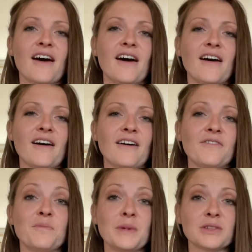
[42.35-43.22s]

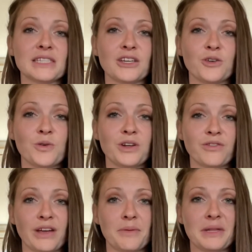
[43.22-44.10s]
of meals that you and your
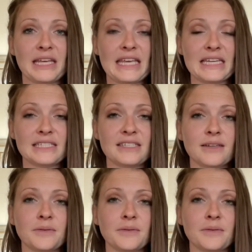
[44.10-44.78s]
family eat.